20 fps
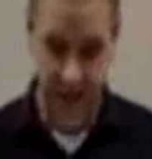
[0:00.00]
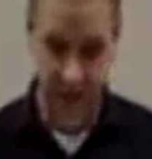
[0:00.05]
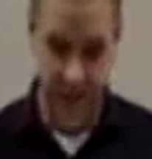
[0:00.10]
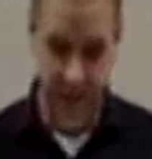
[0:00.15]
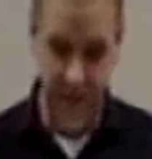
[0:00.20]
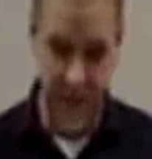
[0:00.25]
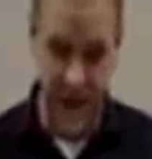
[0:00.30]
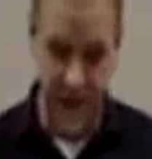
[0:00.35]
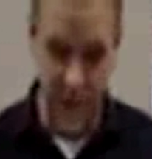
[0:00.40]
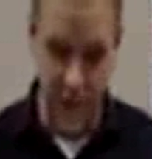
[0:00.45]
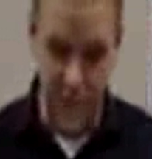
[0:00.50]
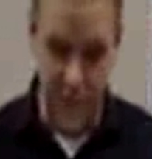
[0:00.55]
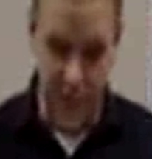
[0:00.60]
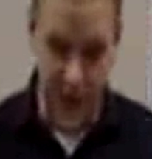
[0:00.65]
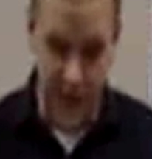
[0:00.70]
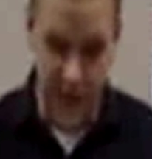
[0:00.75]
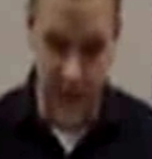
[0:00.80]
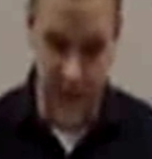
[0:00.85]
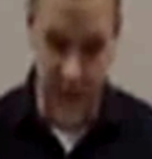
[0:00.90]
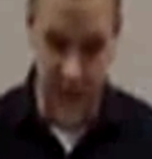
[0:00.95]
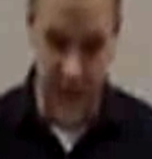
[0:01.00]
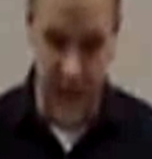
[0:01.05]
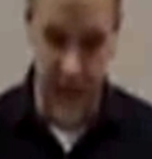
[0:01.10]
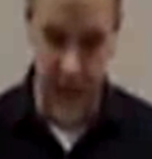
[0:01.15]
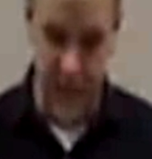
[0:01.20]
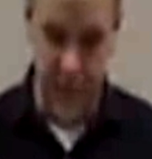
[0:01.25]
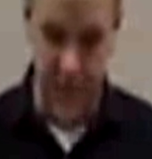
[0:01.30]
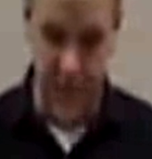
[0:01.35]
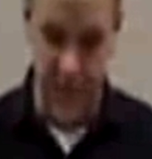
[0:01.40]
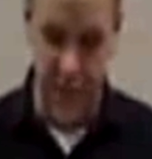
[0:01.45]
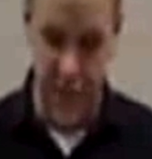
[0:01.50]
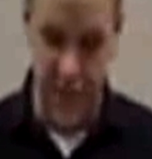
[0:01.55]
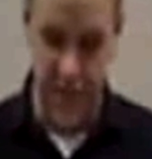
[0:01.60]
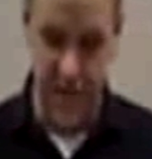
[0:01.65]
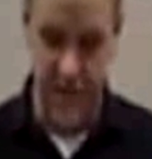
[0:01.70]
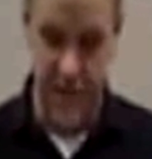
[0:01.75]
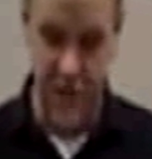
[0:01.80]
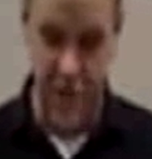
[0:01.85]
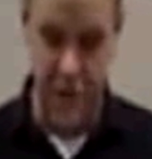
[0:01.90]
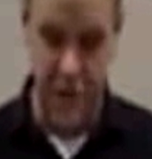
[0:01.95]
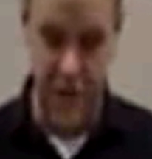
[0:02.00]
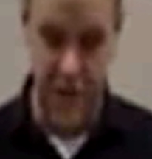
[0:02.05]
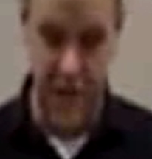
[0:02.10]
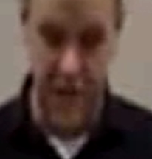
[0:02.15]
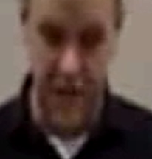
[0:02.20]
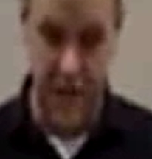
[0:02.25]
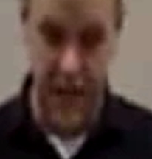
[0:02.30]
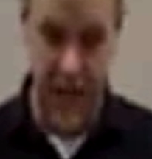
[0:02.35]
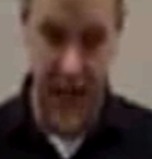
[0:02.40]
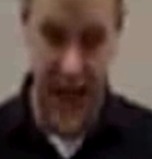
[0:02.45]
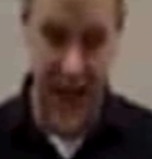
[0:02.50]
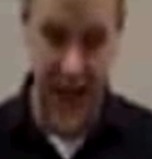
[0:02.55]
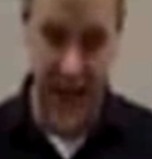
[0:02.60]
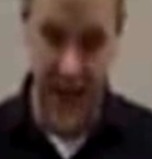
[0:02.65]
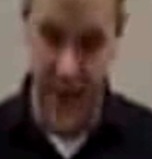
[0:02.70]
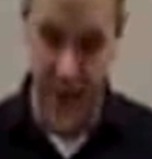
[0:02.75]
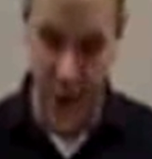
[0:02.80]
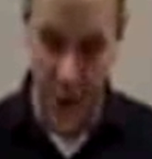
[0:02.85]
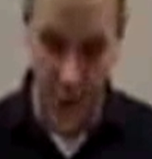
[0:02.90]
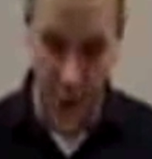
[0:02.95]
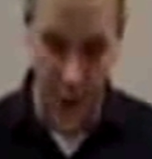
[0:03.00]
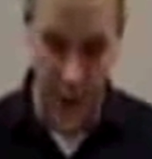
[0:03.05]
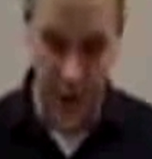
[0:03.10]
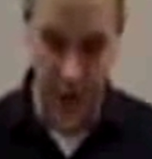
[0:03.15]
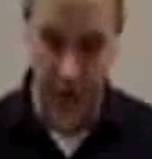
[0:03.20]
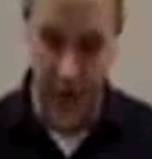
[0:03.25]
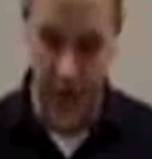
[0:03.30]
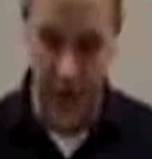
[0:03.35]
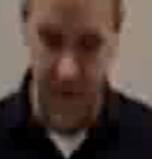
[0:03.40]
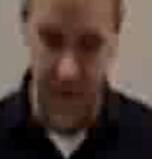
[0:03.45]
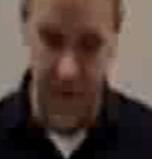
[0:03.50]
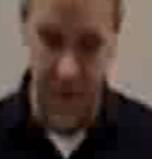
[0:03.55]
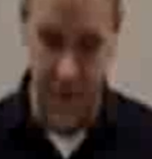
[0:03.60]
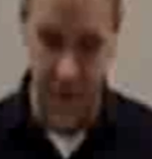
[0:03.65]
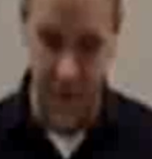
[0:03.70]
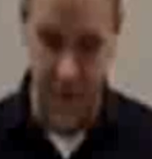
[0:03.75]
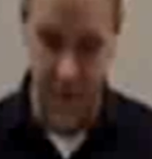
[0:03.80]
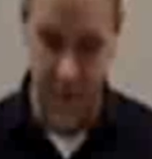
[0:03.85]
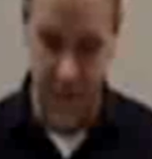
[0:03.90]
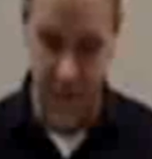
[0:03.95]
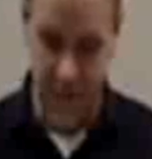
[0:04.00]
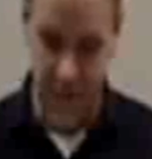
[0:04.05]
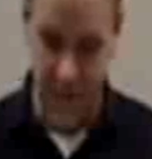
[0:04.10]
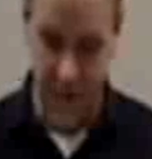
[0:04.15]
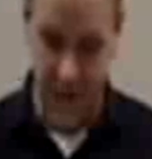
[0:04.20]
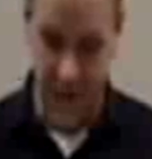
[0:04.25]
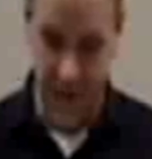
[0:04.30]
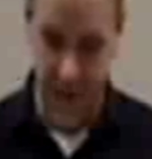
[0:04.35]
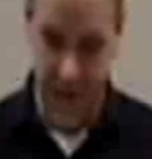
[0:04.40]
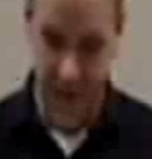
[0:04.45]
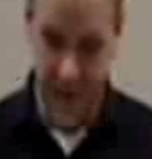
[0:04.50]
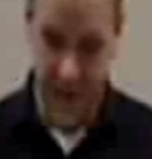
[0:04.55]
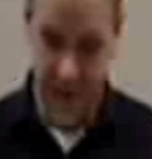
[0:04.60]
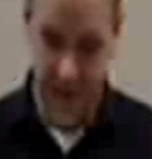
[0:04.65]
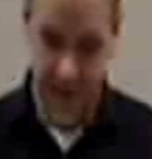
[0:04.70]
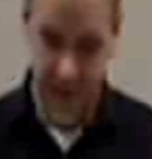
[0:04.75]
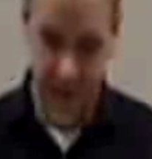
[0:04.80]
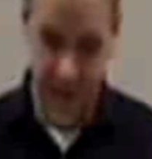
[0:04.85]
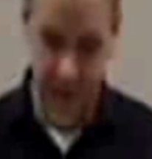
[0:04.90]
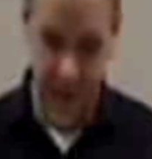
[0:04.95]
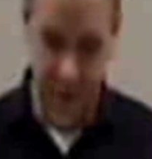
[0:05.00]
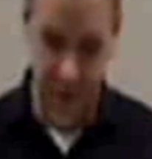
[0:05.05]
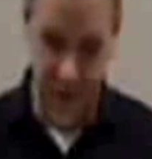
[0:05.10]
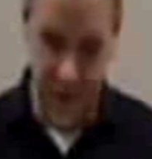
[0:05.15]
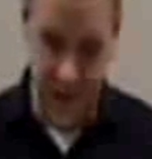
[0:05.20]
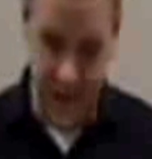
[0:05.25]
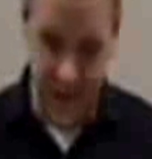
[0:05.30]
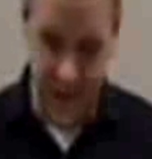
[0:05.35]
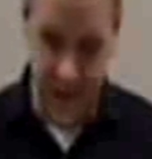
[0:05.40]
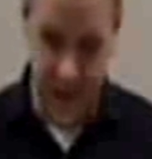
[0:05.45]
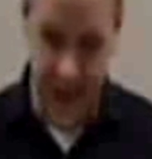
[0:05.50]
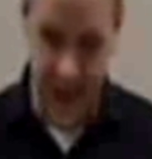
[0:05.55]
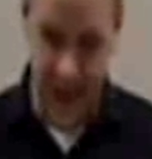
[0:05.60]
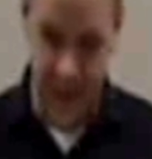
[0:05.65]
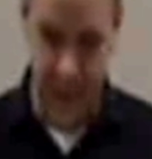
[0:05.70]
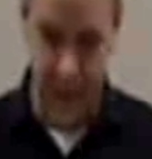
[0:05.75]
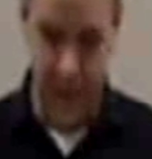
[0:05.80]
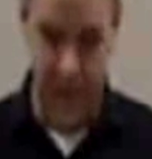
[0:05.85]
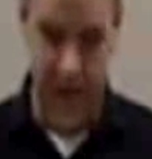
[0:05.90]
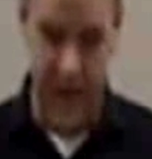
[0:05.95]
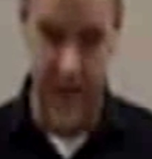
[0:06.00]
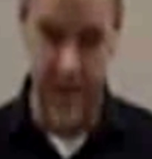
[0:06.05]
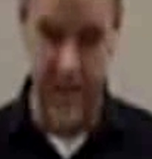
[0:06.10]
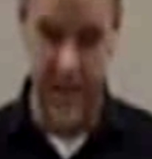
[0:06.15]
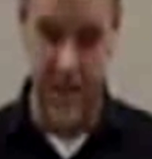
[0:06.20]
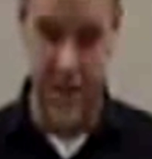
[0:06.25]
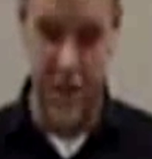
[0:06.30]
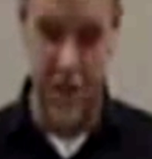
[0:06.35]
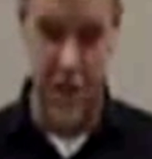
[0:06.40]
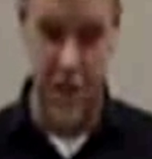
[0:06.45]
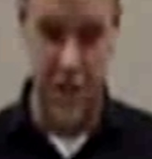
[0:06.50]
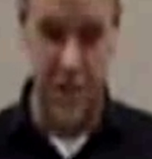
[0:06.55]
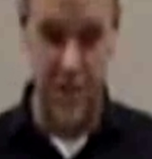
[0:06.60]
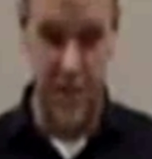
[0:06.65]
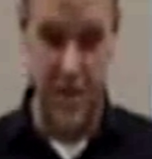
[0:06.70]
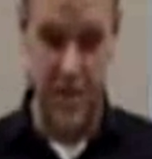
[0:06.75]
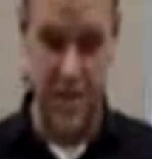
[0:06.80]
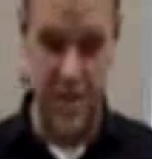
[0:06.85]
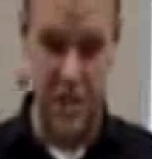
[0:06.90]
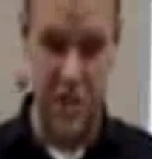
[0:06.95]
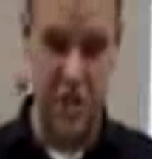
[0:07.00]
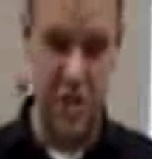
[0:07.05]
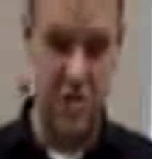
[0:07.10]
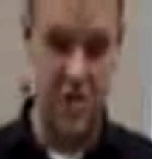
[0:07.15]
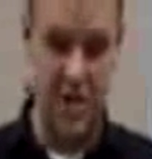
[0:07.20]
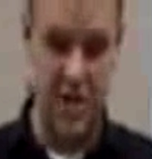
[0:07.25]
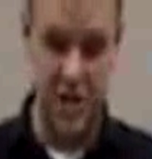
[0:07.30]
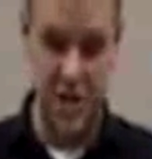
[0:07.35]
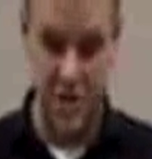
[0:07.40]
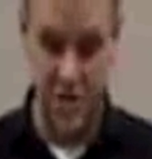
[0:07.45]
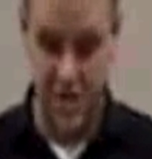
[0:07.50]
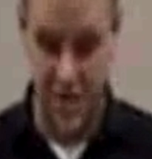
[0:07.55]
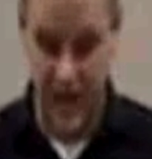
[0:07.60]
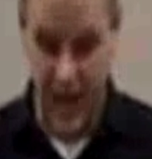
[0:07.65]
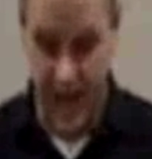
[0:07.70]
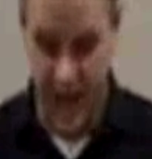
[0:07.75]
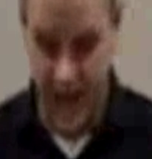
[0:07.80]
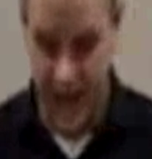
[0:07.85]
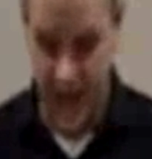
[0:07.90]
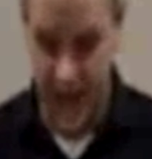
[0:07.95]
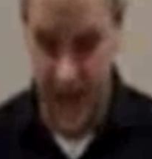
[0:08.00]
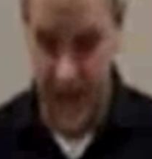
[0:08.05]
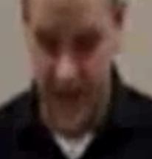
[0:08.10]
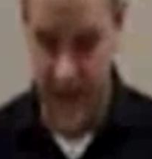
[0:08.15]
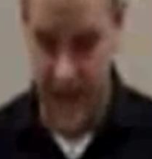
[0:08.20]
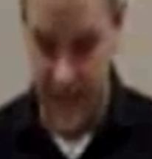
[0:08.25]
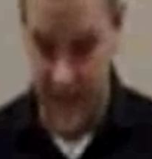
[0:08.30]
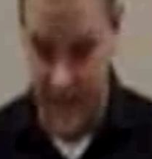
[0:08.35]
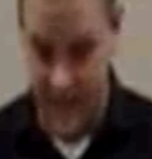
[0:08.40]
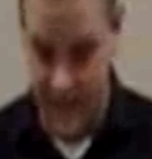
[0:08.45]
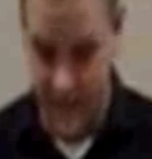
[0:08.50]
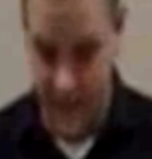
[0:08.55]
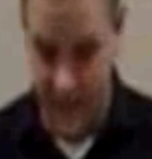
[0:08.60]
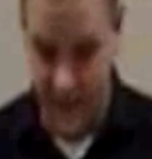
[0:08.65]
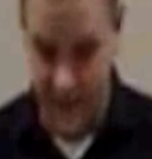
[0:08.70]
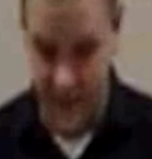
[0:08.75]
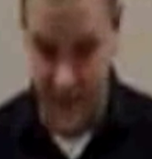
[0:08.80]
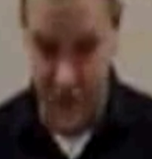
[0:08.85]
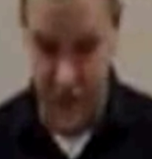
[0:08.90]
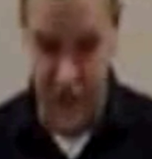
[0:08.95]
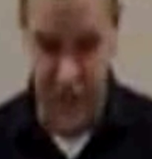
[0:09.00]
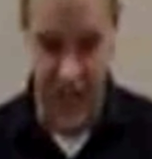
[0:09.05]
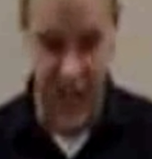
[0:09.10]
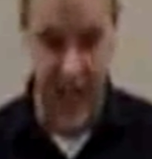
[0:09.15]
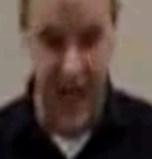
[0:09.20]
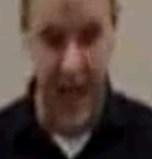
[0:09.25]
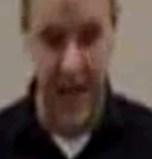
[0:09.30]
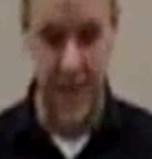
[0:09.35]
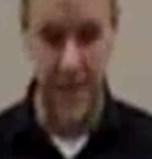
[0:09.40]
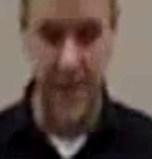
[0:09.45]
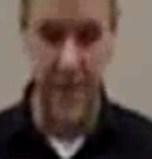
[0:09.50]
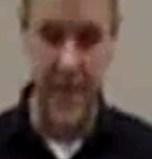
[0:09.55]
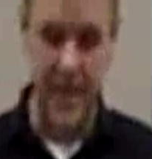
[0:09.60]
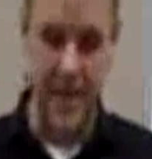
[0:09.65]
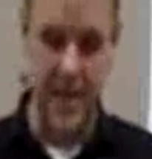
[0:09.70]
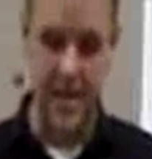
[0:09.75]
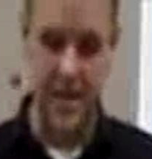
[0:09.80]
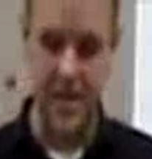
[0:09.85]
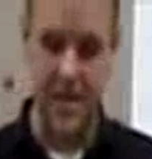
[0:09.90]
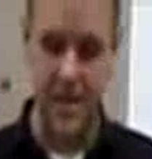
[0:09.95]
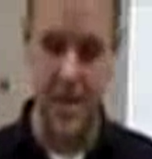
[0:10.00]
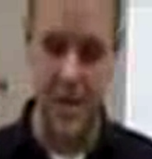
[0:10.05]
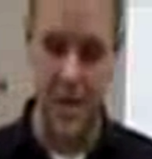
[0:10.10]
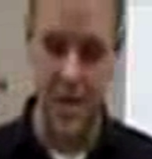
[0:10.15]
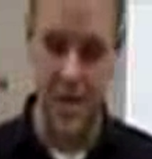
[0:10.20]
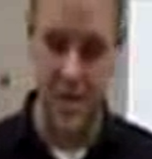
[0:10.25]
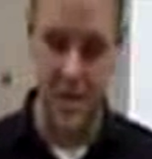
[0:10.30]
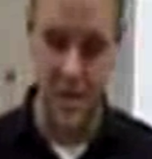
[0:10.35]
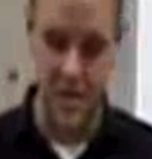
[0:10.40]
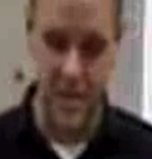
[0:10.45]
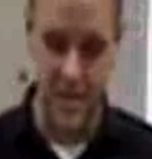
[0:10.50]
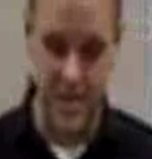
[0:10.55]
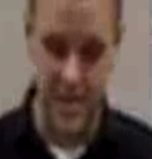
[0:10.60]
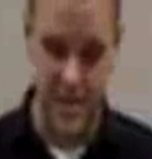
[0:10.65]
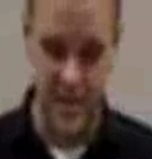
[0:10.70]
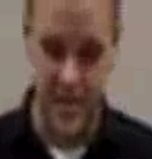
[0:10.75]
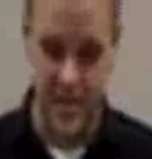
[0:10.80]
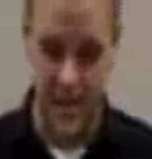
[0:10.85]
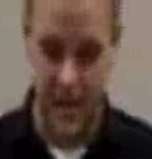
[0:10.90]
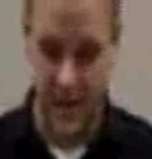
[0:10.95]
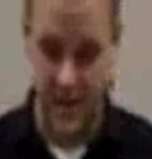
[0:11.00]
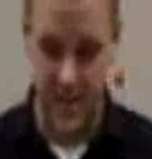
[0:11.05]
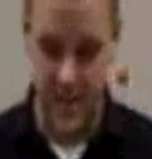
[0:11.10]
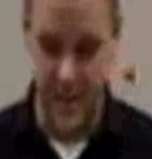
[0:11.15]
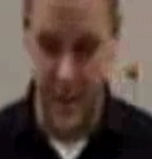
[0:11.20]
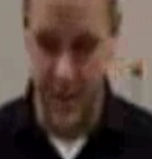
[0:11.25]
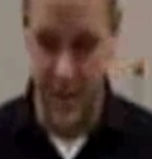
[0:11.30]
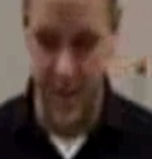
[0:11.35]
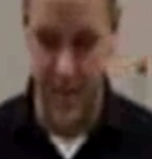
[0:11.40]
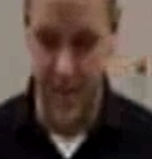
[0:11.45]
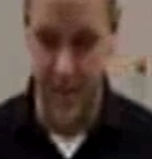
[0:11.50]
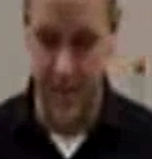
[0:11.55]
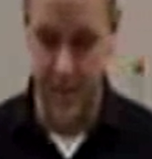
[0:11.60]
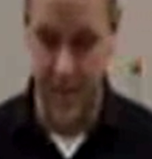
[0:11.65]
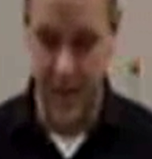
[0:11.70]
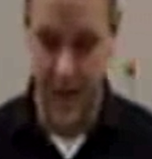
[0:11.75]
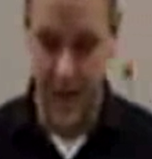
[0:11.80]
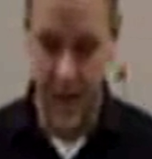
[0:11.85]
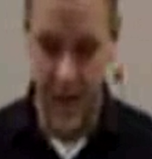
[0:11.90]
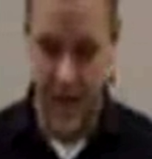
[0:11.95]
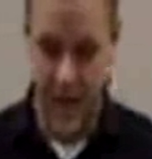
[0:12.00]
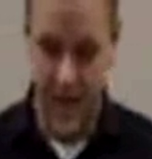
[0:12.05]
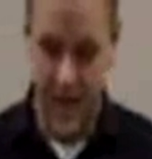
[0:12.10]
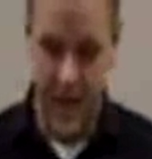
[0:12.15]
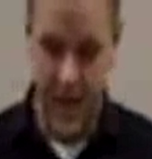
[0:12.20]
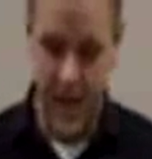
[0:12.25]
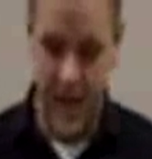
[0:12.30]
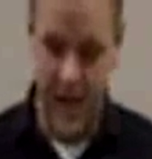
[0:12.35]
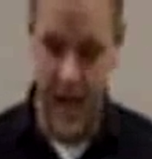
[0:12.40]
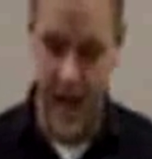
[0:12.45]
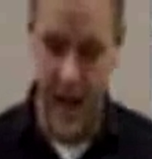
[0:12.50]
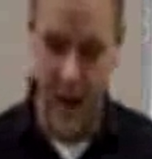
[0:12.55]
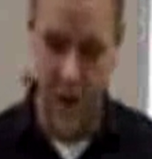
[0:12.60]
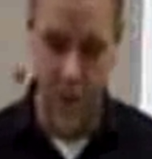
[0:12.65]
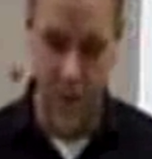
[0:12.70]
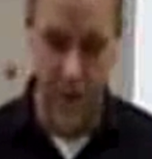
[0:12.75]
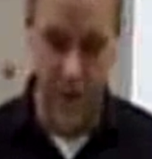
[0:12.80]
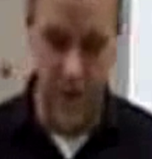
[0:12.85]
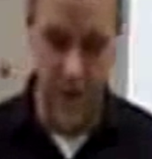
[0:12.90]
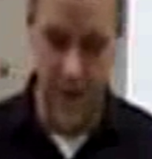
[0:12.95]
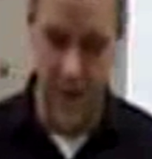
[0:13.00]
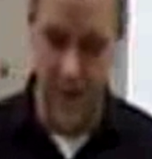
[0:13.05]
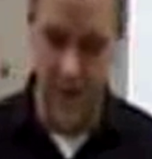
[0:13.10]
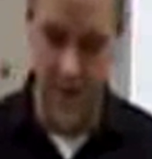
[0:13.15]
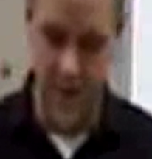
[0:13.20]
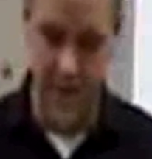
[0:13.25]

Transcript: for they repented at the preaching of Jonah, and no one greater than Jonah is here. The queen of the south will rise at the judgment in this generation and condemn it, for she came from the ends of the earth to listen to Solomon's wisdom, and now one greater